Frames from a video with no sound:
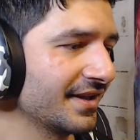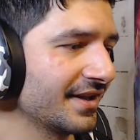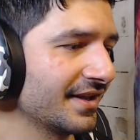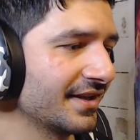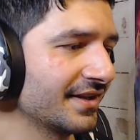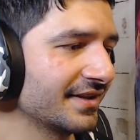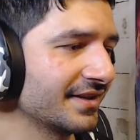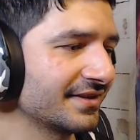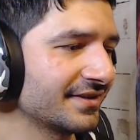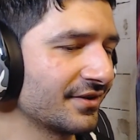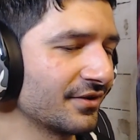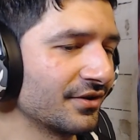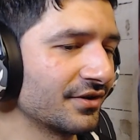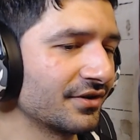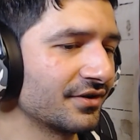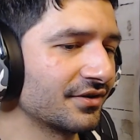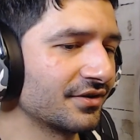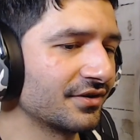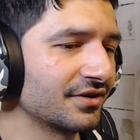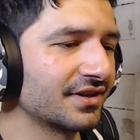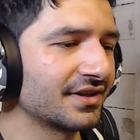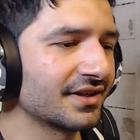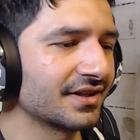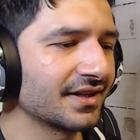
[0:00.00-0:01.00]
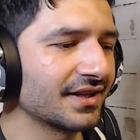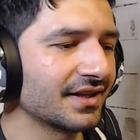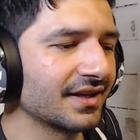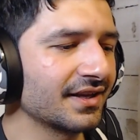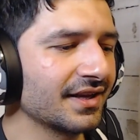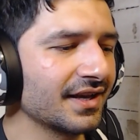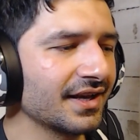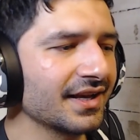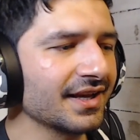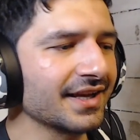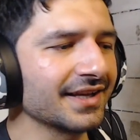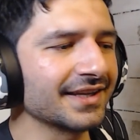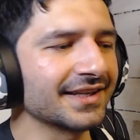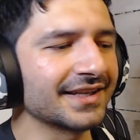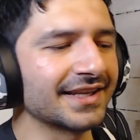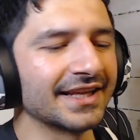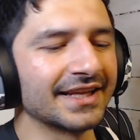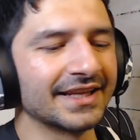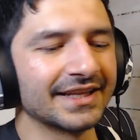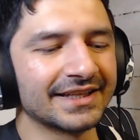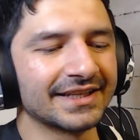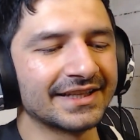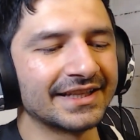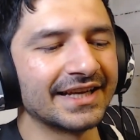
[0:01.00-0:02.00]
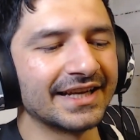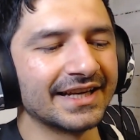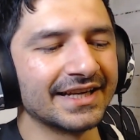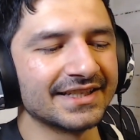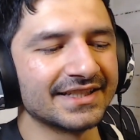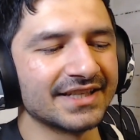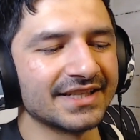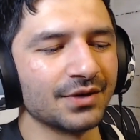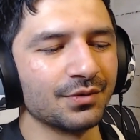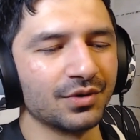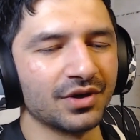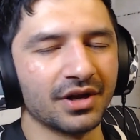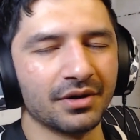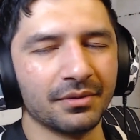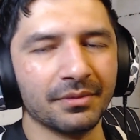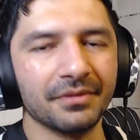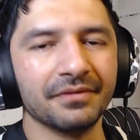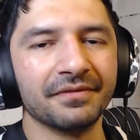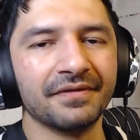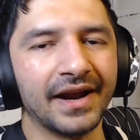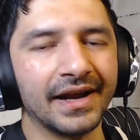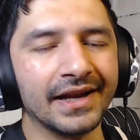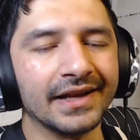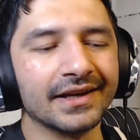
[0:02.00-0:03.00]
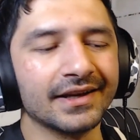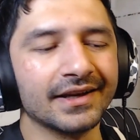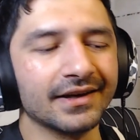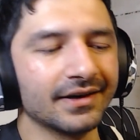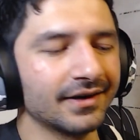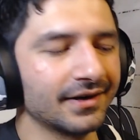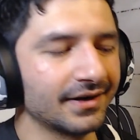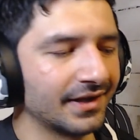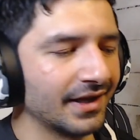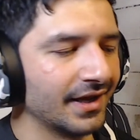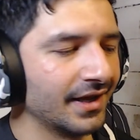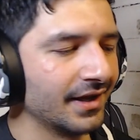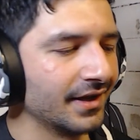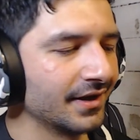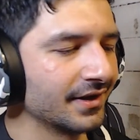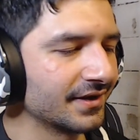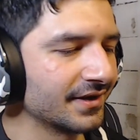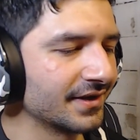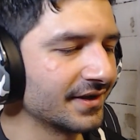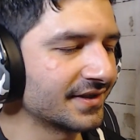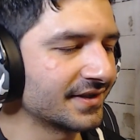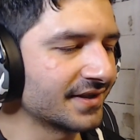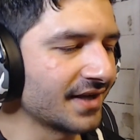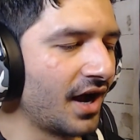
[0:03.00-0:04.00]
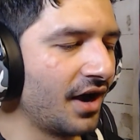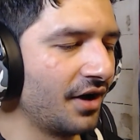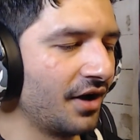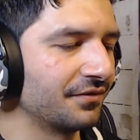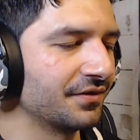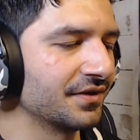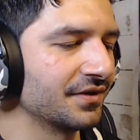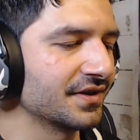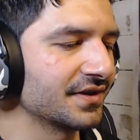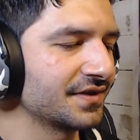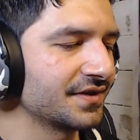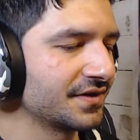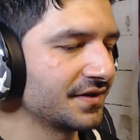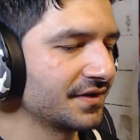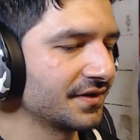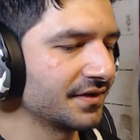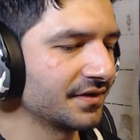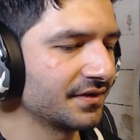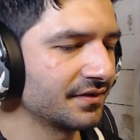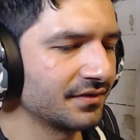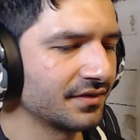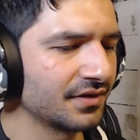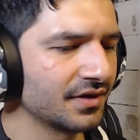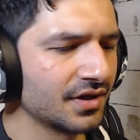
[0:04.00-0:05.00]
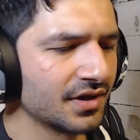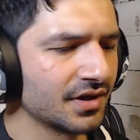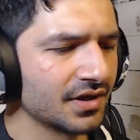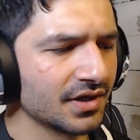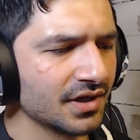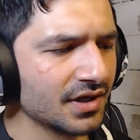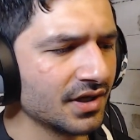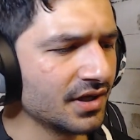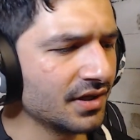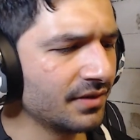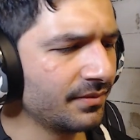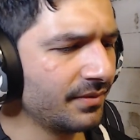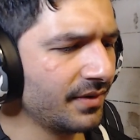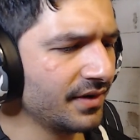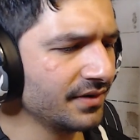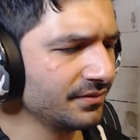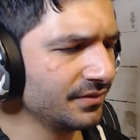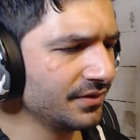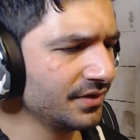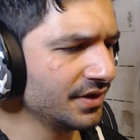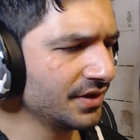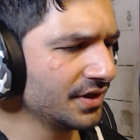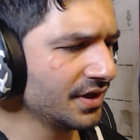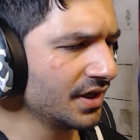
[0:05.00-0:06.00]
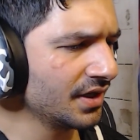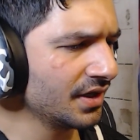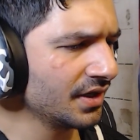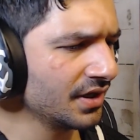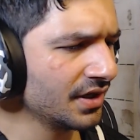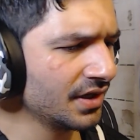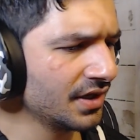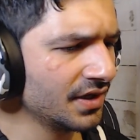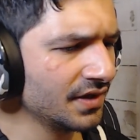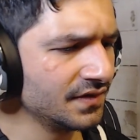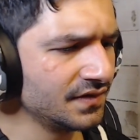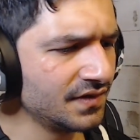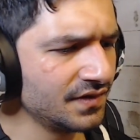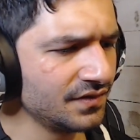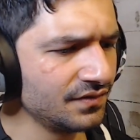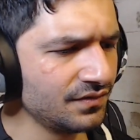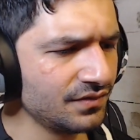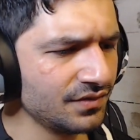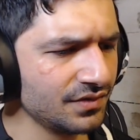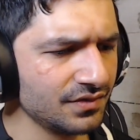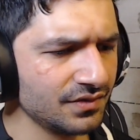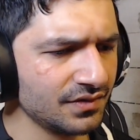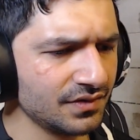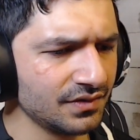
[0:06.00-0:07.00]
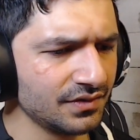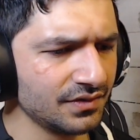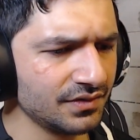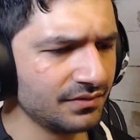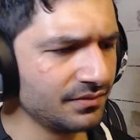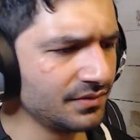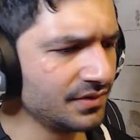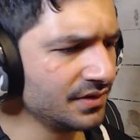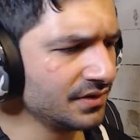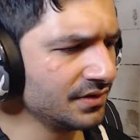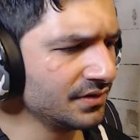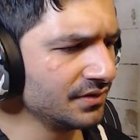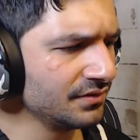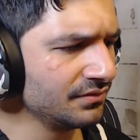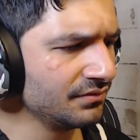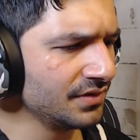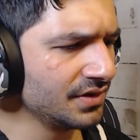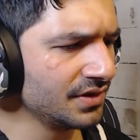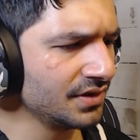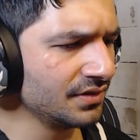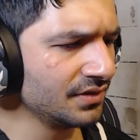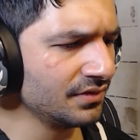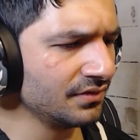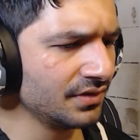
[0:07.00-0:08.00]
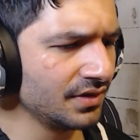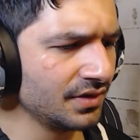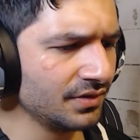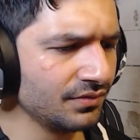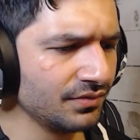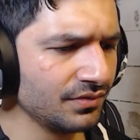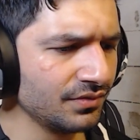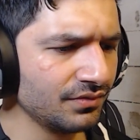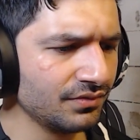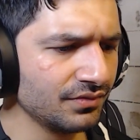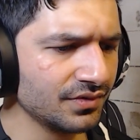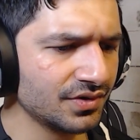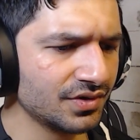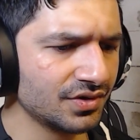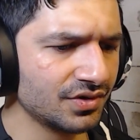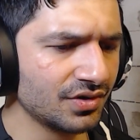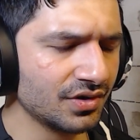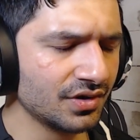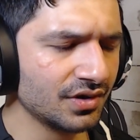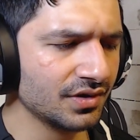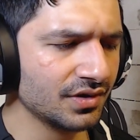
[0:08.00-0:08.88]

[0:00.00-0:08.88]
It's going good. I can clearly see we're gonna be fighting her, okay? It's obvious. Prize money, yeah? And since we use a little bit, we make it look like we're sharp.